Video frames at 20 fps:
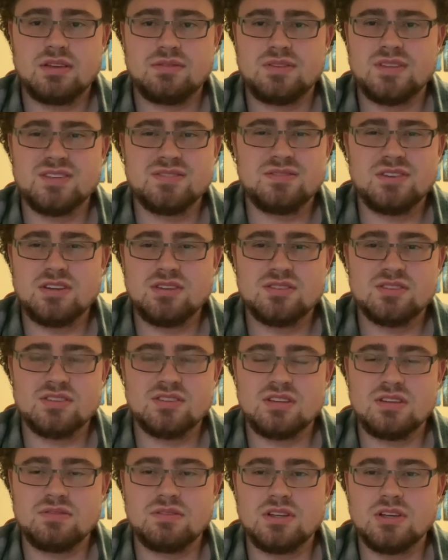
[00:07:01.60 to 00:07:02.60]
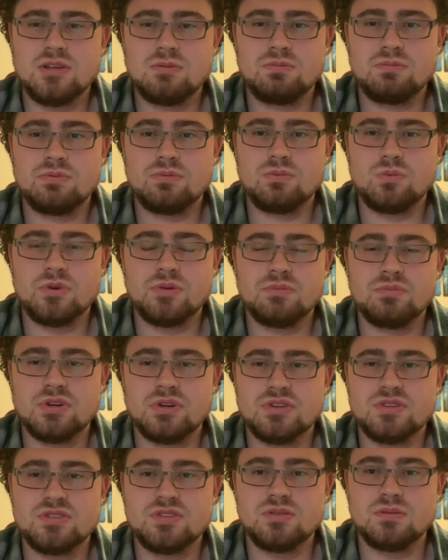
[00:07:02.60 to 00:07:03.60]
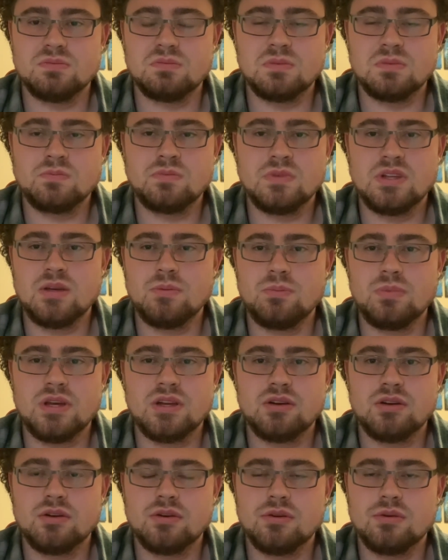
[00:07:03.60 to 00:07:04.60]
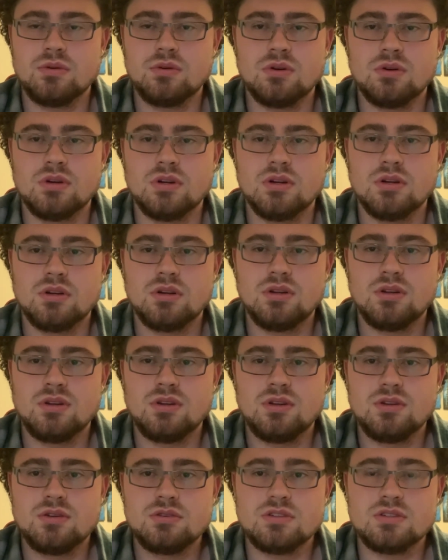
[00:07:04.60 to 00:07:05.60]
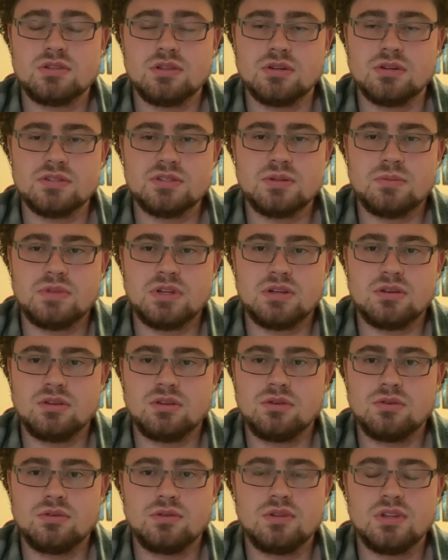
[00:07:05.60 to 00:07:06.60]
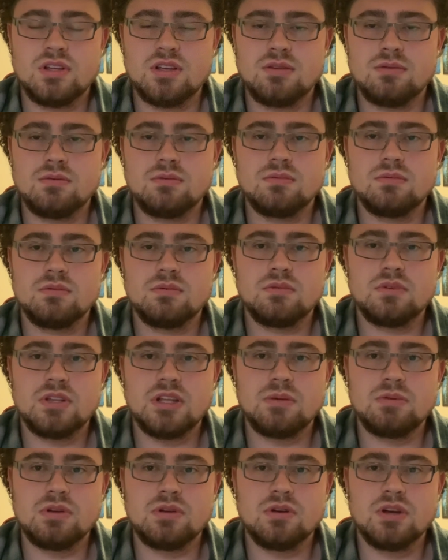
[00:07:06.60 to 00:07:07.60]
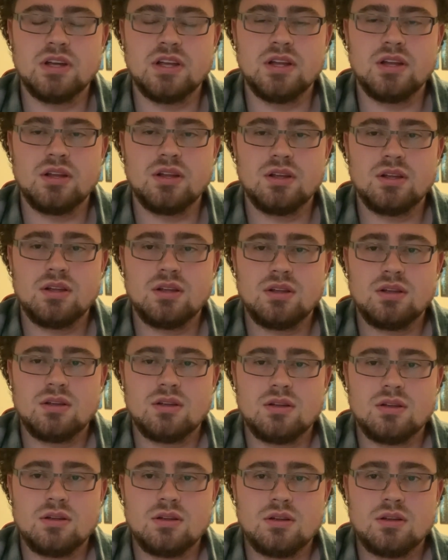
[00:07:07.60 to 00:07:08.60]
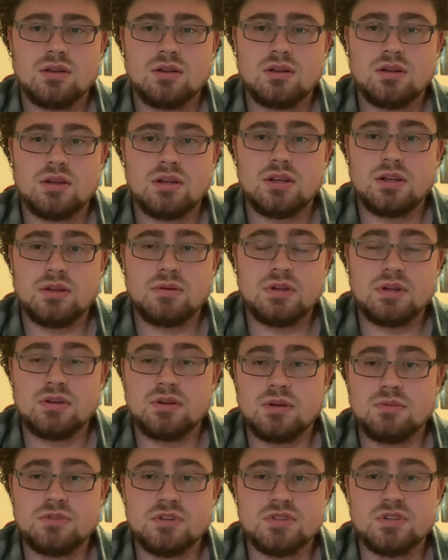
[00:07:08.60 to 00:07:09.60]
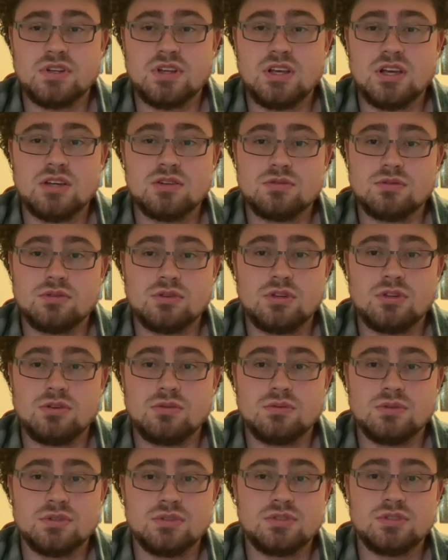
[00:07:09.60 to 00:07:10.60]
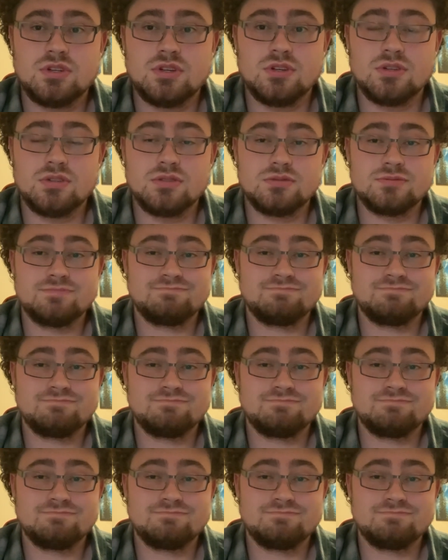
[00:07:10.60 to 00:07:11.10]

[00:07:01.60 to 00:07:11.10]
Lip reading: these videos can even help one person get better or just learn something new, then that'd be great. I mean, I'm just a casual cuber, so